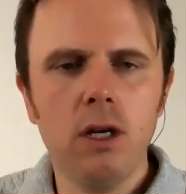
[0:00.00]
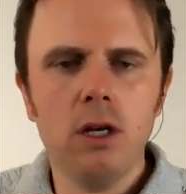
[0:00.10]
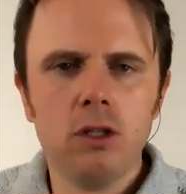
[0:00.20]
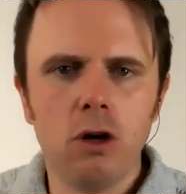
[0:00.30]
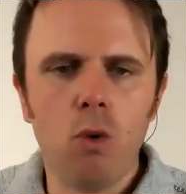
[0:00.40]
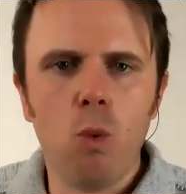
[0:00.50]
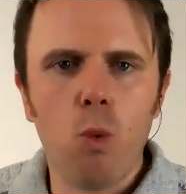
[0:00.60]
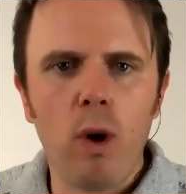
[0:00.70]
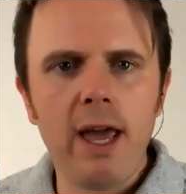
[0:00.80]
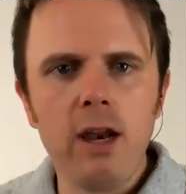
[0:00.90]
So
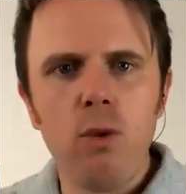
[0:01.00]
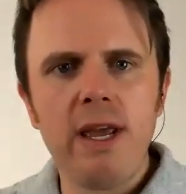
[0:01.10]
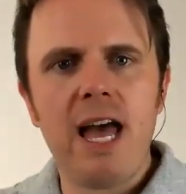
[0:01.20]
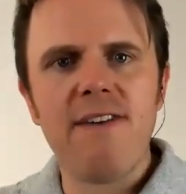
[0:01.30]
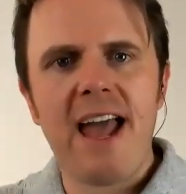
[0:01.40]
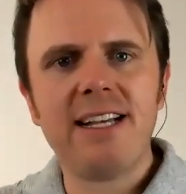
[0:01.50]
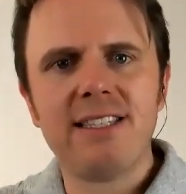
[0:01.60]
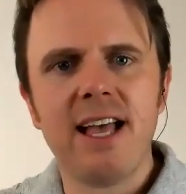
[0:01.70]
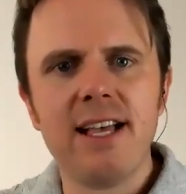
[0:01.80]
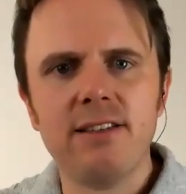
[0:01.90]
when we have
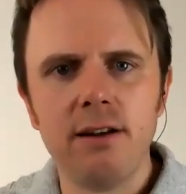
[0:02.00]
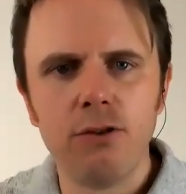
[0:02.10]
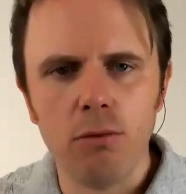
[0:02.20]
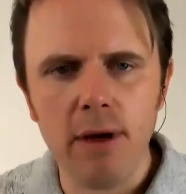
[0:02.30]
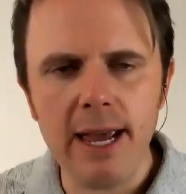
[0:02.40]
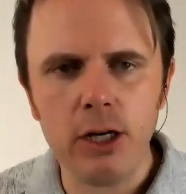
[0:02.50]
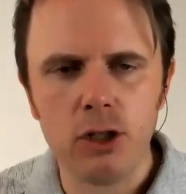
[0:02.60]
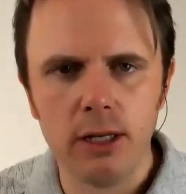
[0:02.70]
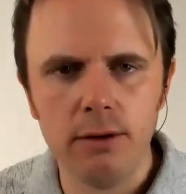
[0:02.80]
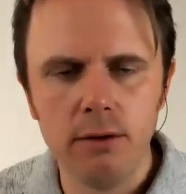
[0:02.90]
excess
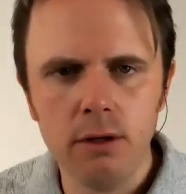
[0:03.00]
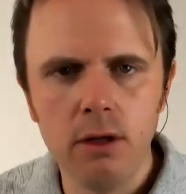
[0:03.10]
inflammation,